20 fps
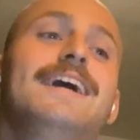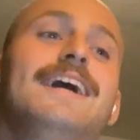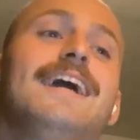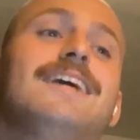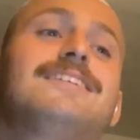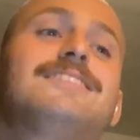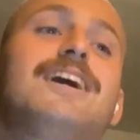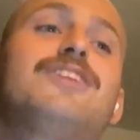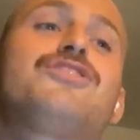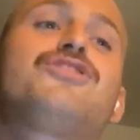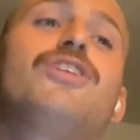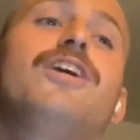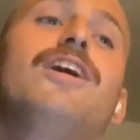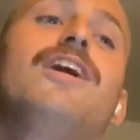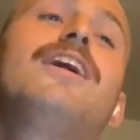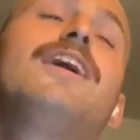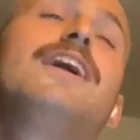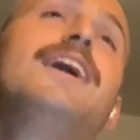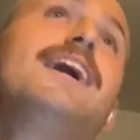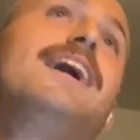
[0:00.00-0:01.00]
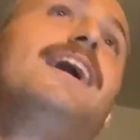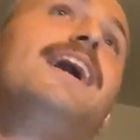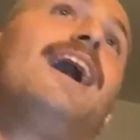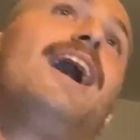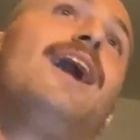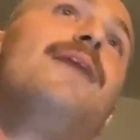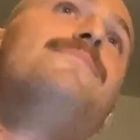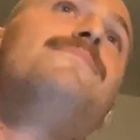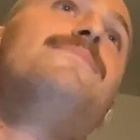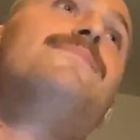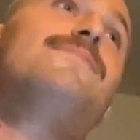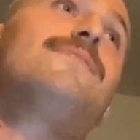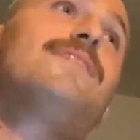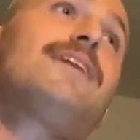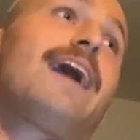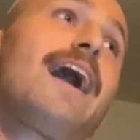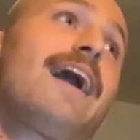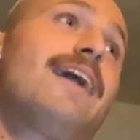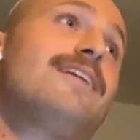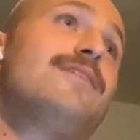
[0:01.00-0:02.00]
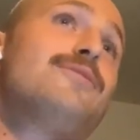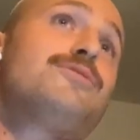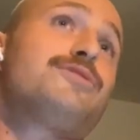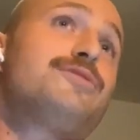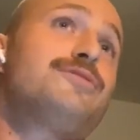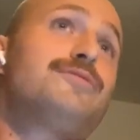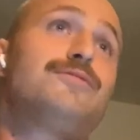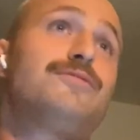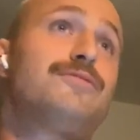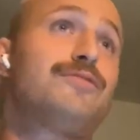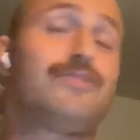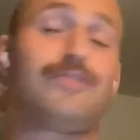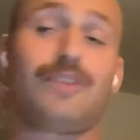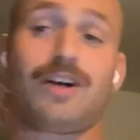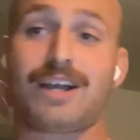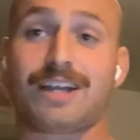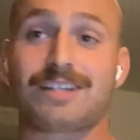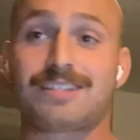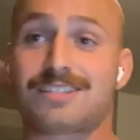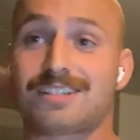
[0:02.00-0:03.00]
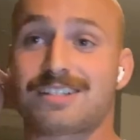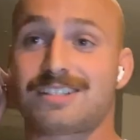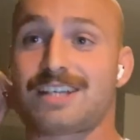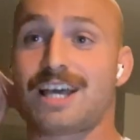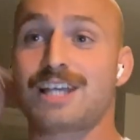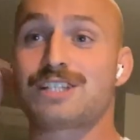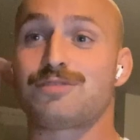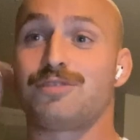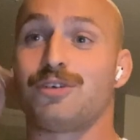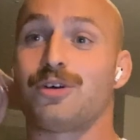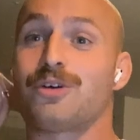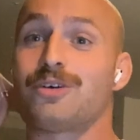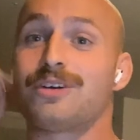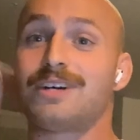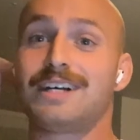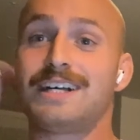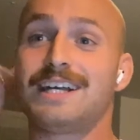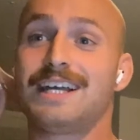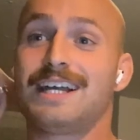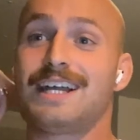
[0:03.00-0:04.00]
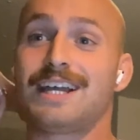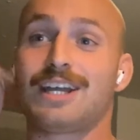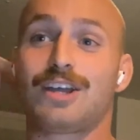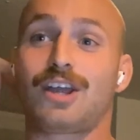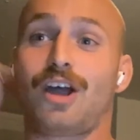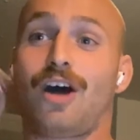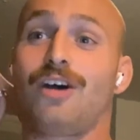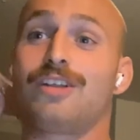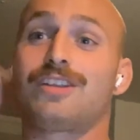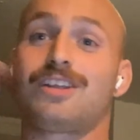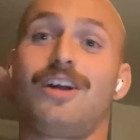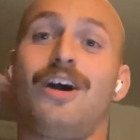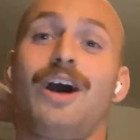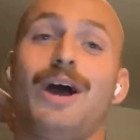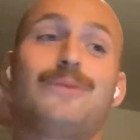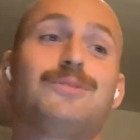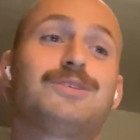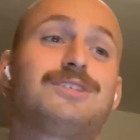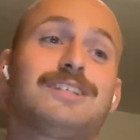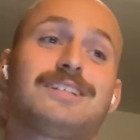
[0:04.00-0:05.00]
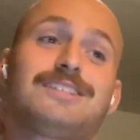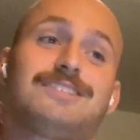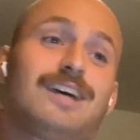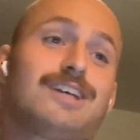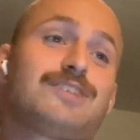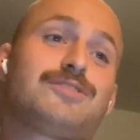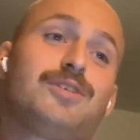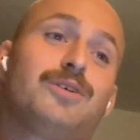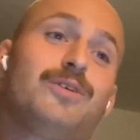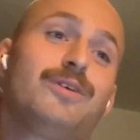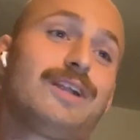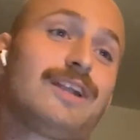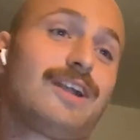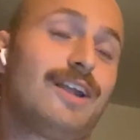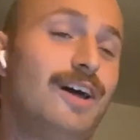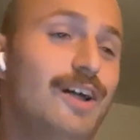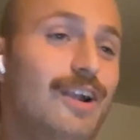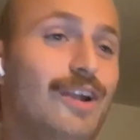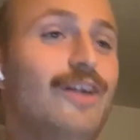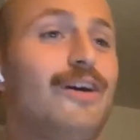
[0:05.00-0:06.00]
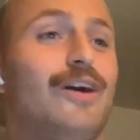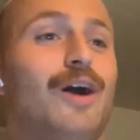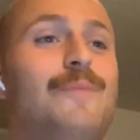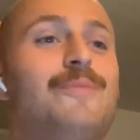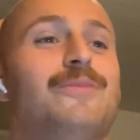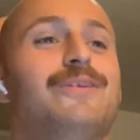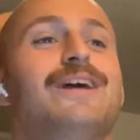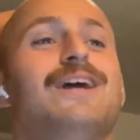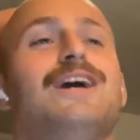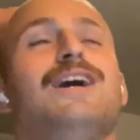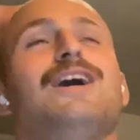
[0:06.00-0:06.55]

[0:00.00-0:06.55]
etc. And it was fucking successful. You can't deny it was successful. And look, I'm